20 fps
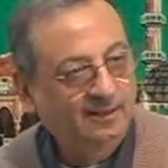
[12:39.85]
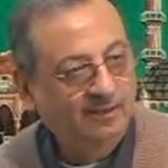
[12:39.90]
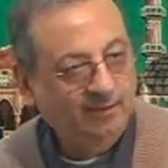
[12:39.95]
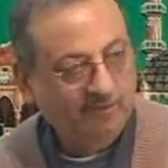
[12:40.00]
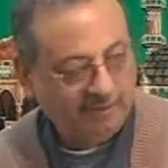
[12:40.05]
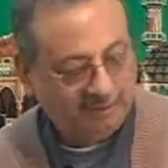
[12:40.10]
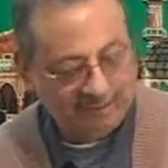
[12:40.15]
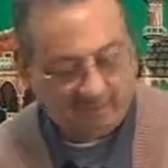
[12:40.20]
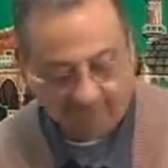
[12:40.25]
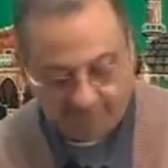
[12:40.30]

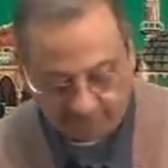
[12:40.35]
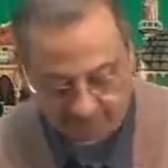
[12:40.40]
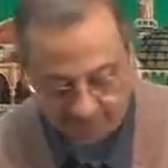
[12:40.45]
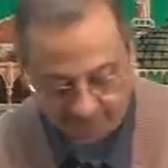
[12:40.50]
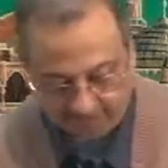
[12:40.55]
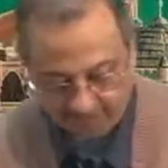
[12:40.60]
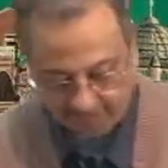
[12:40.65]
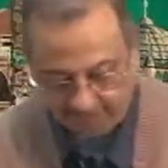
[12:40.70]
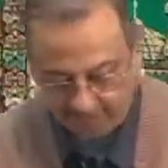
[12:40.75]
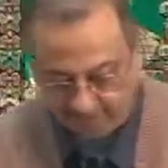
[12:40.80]
Okay,
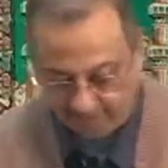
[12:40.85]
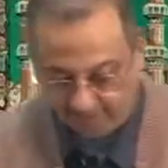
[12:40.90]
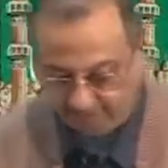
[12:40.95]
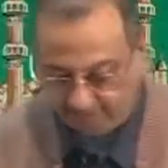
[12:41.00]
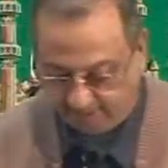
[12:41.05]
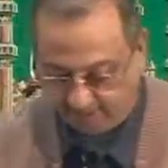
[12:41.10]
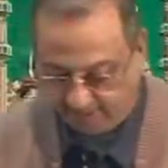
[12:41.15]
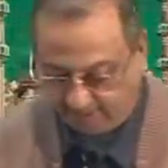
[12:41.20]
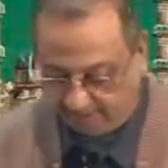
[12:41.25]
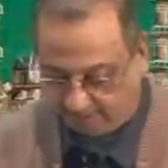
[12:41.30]
fine.
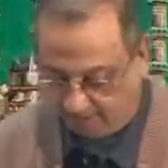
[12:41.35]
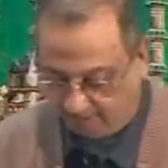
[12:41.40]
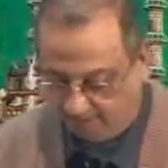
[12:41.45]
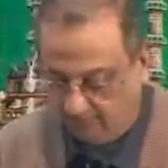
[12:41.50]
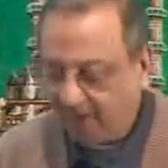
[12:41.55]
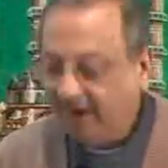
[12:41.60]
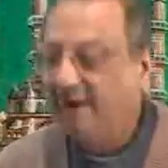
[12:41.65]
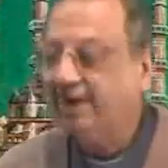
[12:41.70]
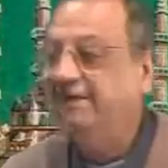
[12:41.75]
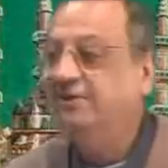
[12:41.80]

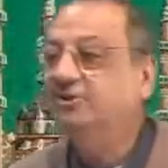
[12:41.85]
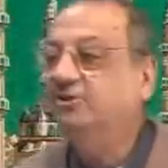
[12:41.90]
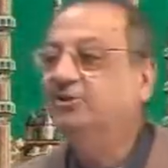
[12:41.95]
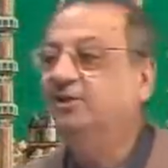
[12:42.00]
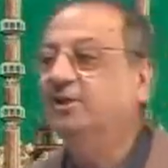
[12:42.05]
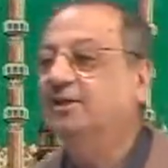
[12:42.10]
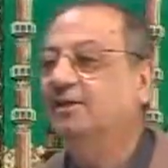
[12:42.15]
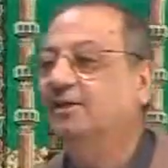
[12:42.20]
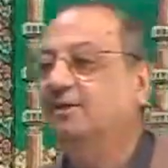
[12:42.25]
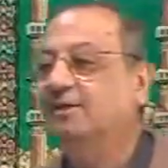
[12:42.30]
Now,
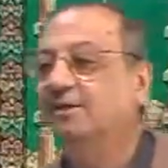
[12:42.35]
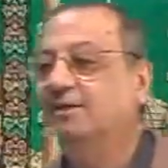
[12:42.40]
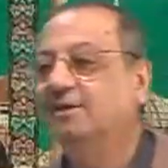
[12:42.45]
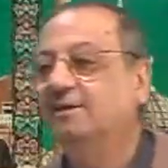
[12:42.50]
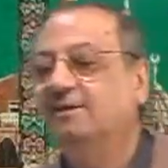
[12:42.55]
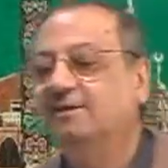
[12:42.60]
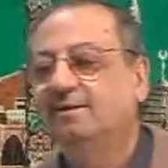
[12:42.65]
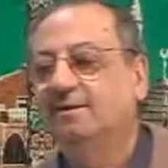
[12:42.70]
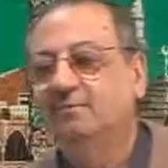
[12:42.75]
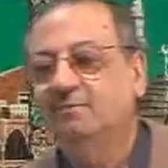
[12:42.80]
ayyin.
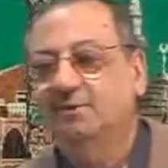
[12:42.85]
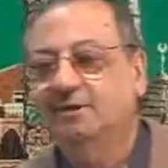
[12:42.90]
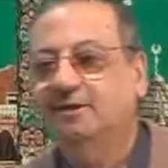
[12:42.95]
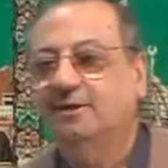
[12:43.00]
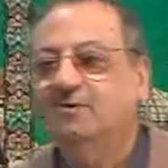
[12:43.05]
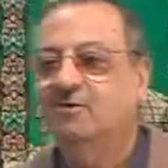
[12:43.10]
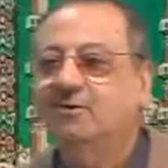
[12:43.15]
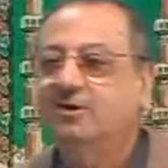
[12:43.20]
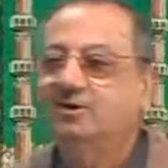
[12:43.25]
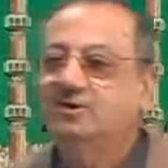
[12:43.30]

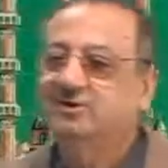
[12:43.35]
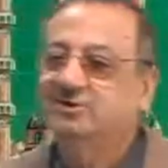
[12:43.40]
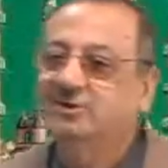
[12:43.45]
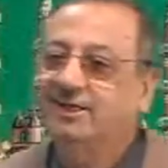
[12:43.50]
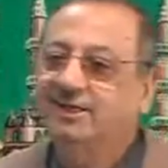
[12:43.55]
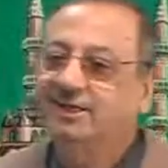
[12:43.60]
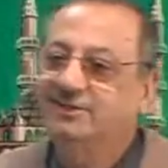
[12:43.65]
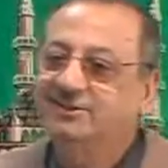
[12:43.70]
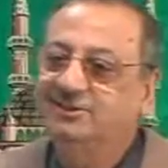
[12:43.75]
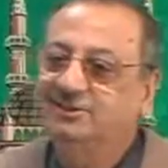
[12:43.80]
Brother, what is
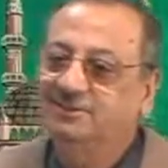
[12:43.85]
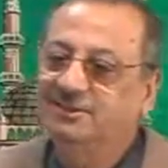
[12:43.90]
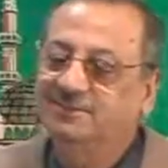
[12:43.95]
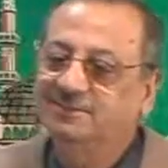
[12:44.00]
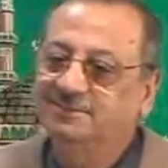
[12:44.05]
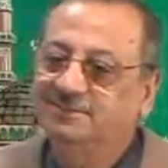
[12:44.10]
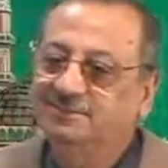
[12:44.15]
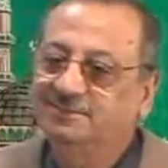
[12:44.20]
ayyin?